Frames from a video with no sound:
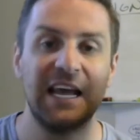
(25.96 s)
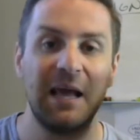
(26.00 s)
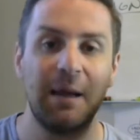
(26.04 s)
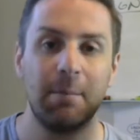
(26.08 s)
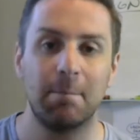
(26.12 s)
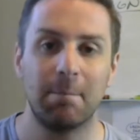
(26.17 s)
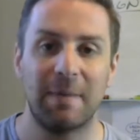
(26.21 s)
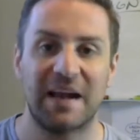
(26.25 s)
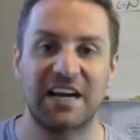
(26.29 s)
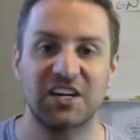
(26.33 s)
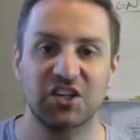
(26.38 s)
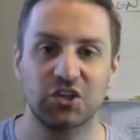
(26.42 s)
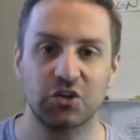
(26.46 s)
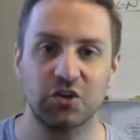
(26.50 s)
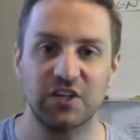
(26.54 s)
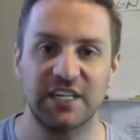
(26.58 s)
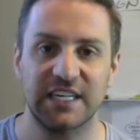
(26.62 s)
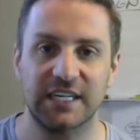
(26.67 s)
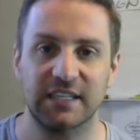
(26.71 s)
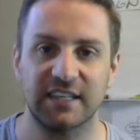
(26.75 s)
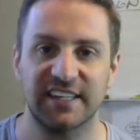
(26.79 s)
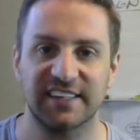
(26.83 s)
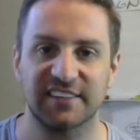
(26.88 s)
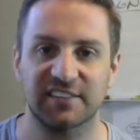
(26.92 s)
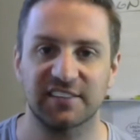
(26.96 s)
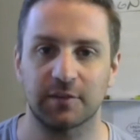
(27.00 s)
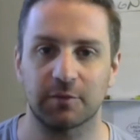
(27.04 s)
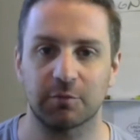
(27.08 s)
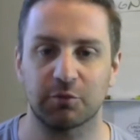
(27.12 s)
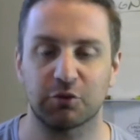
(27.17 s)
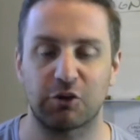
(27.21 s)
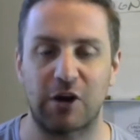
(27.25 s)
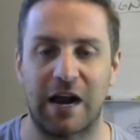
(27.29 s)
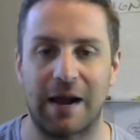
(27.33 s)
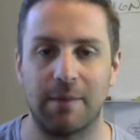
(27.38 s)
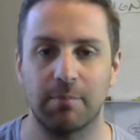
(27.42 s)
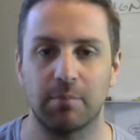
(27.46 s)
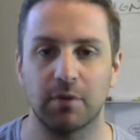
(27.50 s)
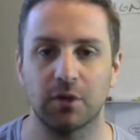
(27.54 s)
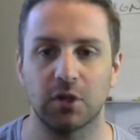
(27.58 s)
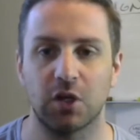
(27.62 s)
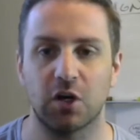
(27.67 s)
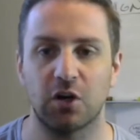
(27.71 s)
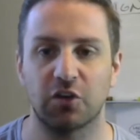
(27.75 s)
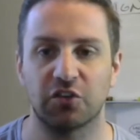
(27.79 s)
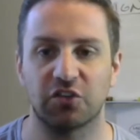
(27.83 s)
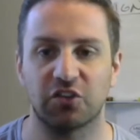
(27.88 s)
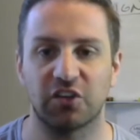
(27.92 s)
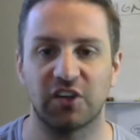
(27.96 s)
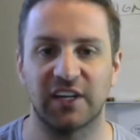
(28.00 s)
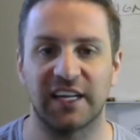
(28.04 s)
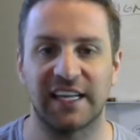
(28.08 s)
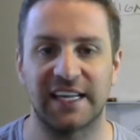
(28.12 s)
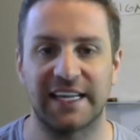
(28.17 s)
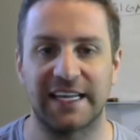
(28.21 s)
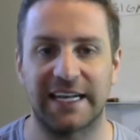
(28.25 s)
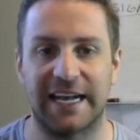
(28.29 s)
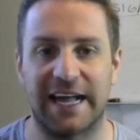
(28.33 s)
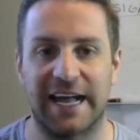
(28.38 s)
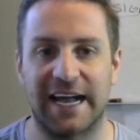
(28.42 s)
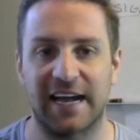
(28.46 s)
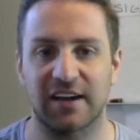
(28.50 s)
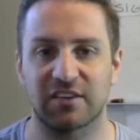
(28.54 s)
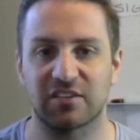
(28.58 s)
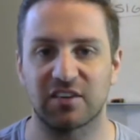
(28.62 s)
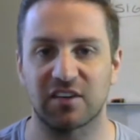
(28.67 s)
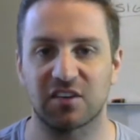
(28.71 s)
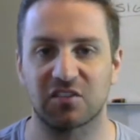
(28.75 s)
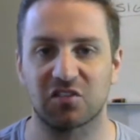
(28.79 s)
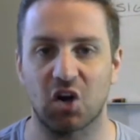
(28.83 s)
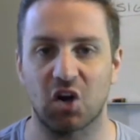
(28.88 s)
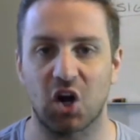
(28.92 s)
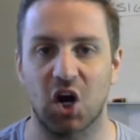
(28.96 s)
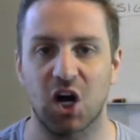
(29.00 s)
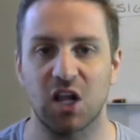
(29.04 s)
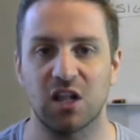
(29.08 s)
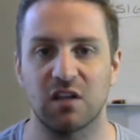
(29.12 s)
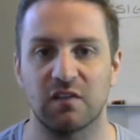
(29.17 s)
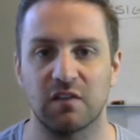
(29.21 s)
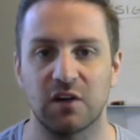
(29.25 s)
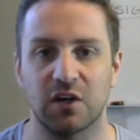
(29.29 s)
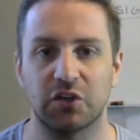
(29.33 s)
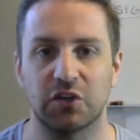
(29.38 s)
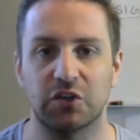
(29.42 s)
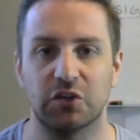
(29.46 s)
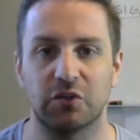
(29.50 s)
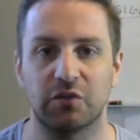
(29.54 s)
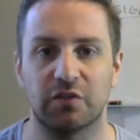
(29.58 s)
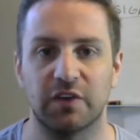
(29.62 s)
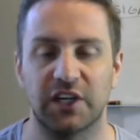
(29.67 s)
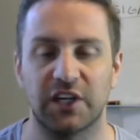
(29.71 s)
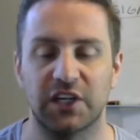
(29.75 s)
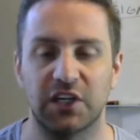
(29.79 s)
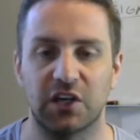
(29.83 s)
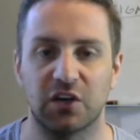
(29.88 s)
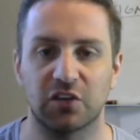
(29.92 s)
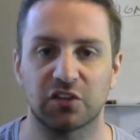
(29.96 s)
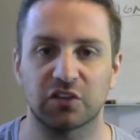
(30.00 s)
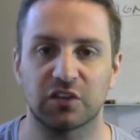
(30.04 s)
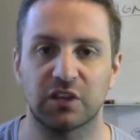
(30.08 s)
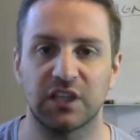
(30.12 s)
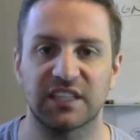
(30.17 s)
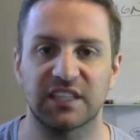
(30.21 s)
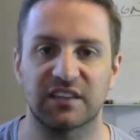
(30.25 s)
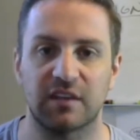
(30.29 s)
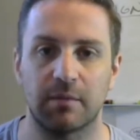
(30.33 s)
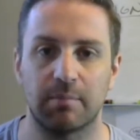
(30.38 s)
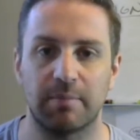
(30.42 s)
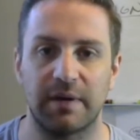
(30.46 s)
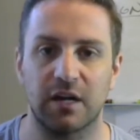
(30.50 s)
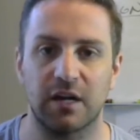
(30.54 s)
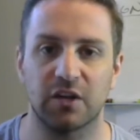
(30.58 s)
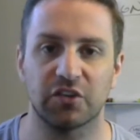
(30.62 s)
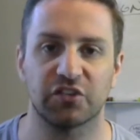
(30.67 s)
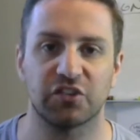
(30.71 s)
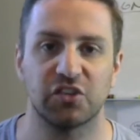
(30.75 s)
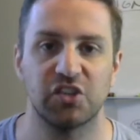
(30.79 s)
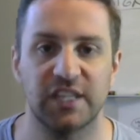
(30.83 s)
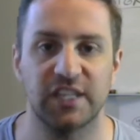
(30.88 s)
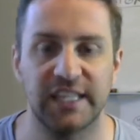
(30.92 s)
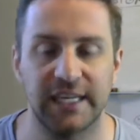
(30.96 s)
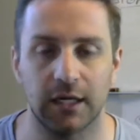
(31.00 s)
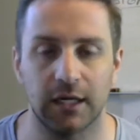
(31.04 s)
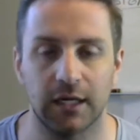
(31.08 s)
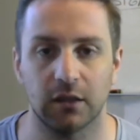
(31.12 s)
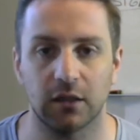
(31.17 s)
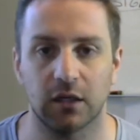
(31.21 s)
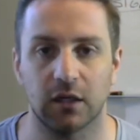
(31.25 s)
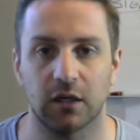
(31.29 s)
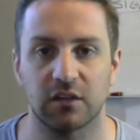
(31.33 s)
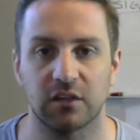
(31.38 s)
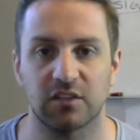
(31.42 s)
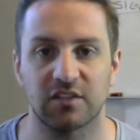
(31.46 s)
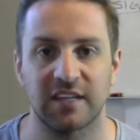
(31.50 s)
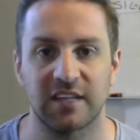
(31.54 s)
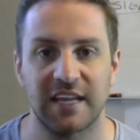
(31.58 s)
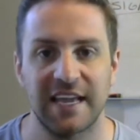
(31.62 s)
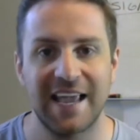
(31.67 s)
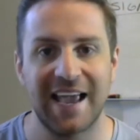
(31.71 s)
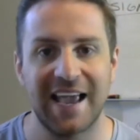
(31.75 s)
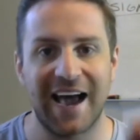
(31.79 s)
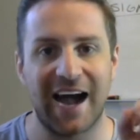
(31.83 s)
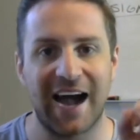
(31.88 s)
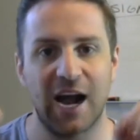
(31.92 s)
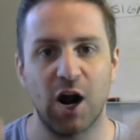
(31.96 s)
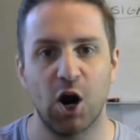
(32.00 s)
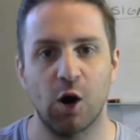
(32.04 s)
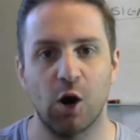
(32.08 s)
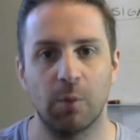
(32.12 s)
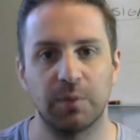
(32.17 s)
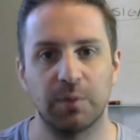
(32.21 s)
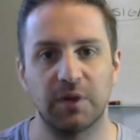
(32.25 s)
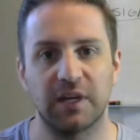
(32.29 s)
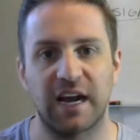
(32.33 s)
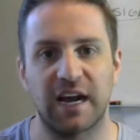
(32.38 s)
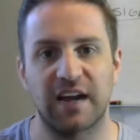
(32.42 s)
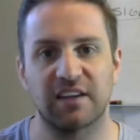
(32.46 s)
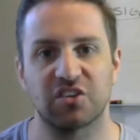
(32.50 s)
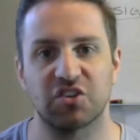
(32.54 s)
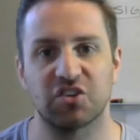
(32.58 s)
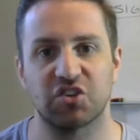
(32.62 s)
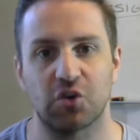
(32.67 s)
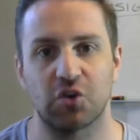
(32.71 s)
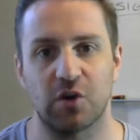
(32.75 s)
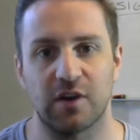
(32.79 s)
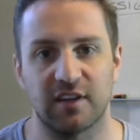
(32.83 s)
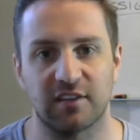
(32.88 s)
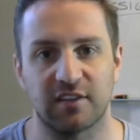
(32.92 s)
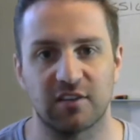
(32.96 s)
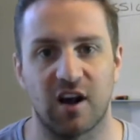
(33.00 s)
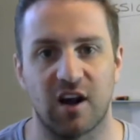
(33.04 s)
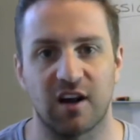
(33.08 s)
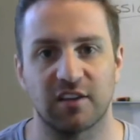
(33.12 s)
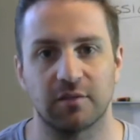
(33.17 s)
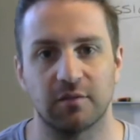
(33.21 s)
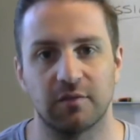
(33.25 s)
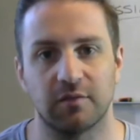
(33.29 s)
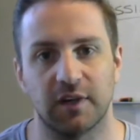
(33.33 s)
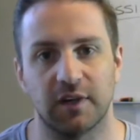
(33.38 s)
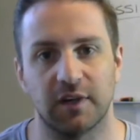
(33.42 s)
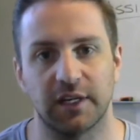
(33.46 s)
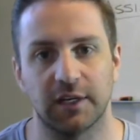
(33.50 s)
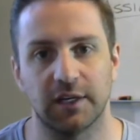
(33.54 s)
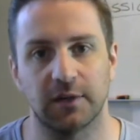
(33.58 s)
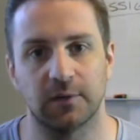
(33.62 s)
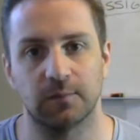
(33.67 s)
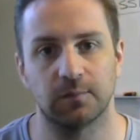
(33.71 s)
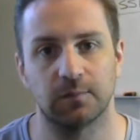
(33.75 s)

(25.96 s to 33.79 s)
Make sure you click subscribe below so you can get access to all of our new videos. Click the bell so you get alerts. I hope you guys enjoy this awesome video.